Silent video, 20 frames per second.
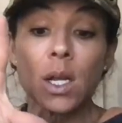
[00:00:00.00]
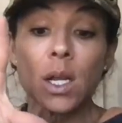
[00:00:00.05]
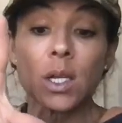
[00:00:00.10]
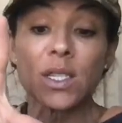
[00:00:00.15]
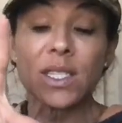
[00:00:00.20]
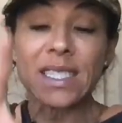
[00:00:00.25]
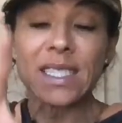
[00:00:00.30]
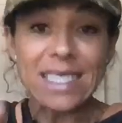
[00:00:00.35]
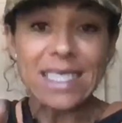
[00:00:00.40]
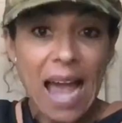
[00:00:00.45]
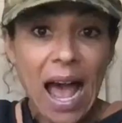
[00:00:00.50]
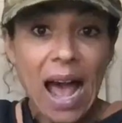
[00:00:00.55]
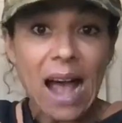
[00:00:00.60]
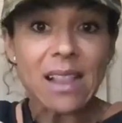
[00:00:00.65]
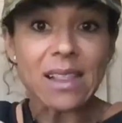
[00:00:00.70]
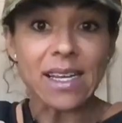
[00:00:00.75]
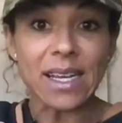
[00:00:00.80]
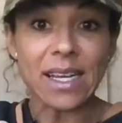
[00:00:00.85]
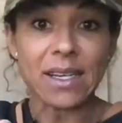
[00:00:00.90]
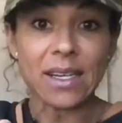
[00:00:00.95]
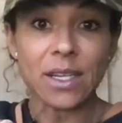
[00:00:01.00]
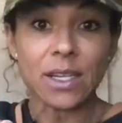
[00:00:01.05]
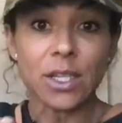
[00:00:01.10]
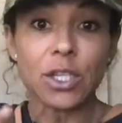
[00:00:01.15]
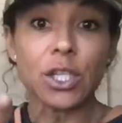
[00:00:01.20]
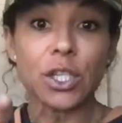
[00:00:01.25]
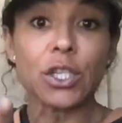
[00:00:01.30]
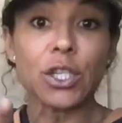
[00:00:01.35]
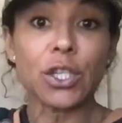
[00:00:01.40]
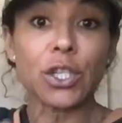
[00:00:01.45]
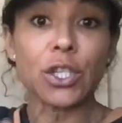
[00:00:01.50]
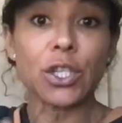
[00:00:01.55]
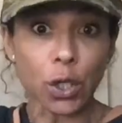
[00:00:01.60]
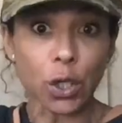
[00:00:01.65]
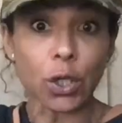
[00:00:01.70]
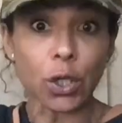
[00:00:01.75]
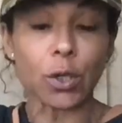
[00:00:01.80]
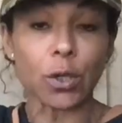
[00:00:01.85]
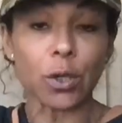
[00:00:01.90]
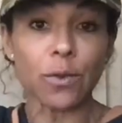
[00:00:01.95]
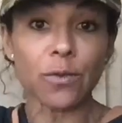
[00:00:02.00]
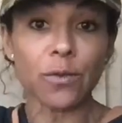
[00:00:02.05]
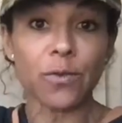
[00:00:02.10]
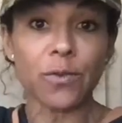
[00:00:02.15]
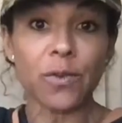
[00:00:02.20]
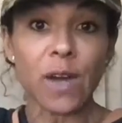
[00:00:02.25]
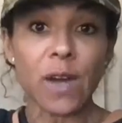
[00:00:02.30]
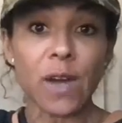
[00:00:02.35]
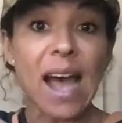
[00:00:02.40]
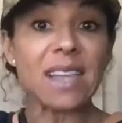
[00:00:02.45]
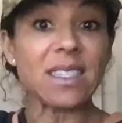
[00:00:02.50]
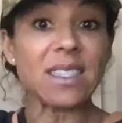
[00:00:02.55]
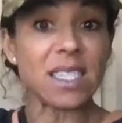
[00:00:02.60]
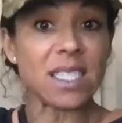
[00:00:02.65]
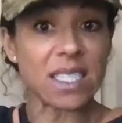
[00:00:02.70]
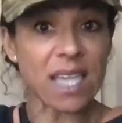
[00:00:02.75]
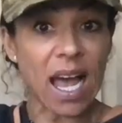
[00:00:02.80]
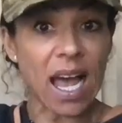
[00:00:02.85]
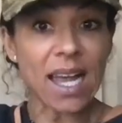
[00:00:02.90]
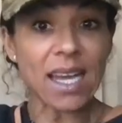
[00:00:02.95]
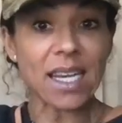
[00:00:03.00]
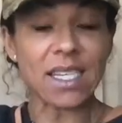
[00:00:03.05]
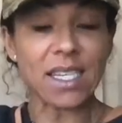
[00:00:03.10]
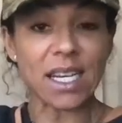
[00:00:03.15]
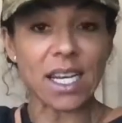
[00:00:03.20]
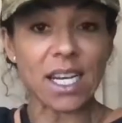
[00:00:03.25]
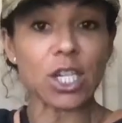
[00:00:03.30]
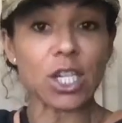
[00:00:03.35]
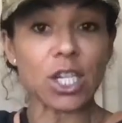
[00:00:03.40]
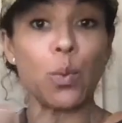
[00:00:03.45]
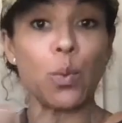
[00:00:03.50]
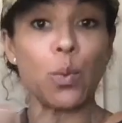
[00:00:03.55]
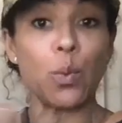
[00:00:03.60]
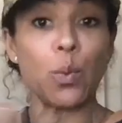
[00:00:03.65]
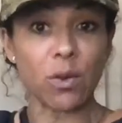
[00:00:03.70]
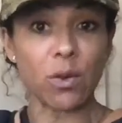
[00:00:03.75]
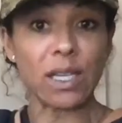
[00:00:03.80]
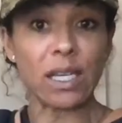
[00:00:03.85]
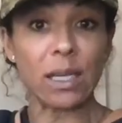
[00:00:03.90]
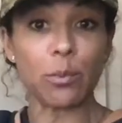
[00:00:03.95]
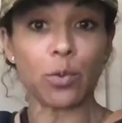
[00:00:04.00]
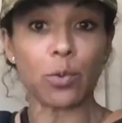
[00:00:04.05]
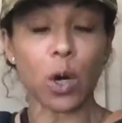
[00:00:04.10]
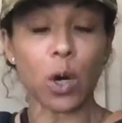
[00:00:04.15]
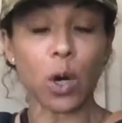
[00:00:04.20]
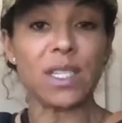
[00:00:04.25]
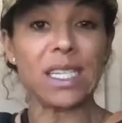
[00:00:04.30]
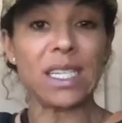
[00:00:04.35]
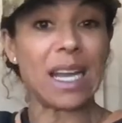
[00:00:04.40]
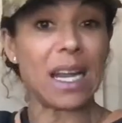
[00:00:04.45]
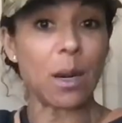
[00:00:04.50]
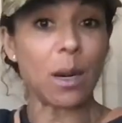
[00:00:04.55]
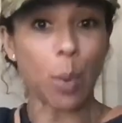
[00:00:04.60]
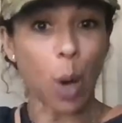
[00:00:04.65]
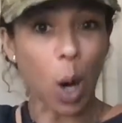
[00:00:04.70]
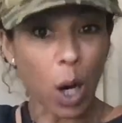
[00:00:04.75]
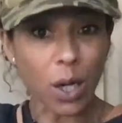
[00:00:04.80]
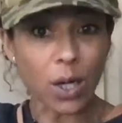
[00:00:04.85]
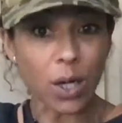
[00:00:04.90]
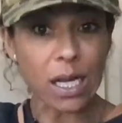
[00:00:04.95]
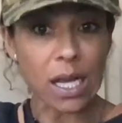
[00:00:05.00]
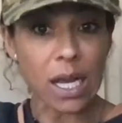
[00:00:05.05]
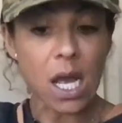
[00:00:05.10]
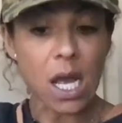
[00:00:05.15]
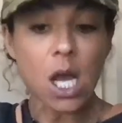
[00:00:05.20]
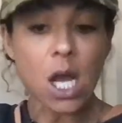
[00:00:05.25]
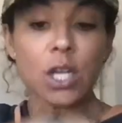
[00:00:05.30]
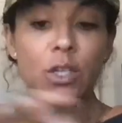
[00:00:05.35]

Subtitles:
salad to serve as a side dish with your lean protein at a party.